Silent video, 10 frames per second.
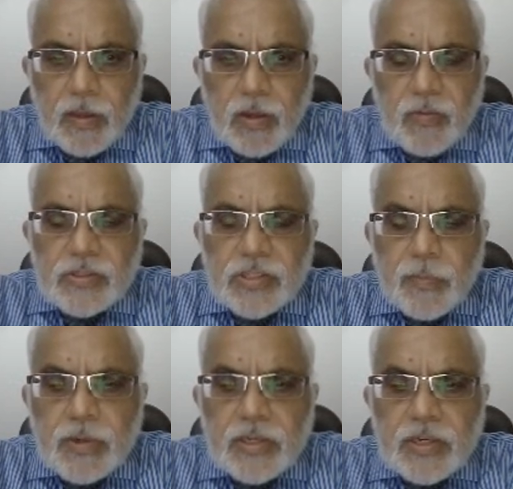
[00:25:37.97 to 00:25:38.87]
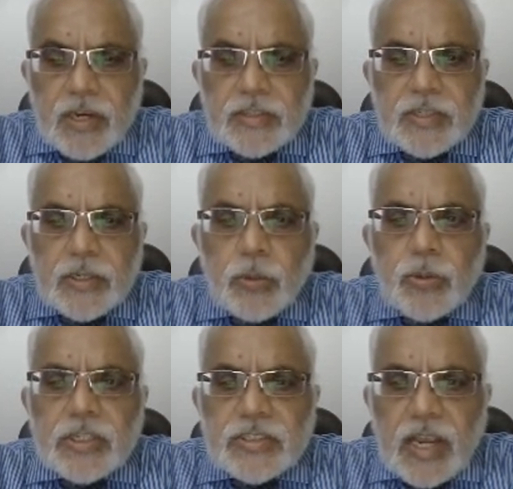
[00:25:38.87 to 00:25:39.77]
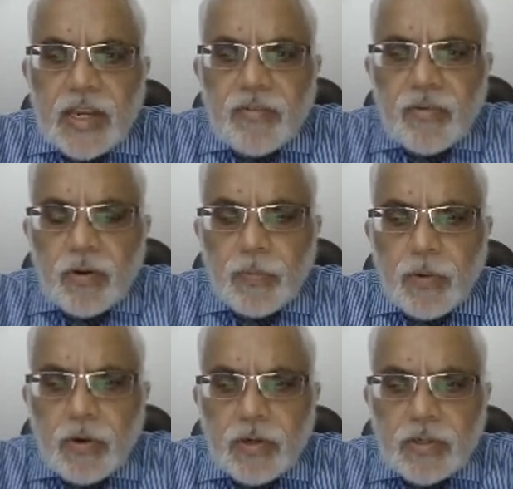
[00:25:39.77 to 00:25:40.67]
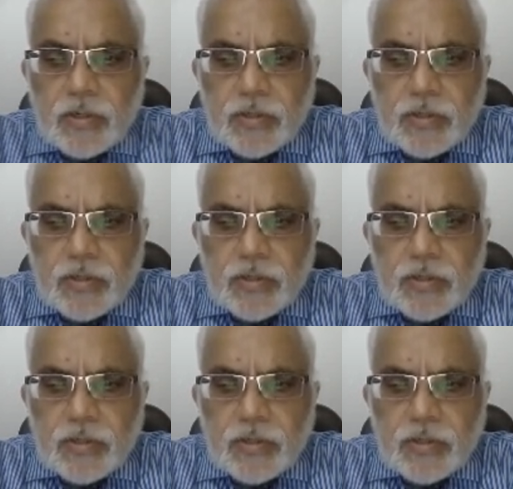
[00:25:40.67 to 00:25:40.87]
When somebody creates a new design for a product,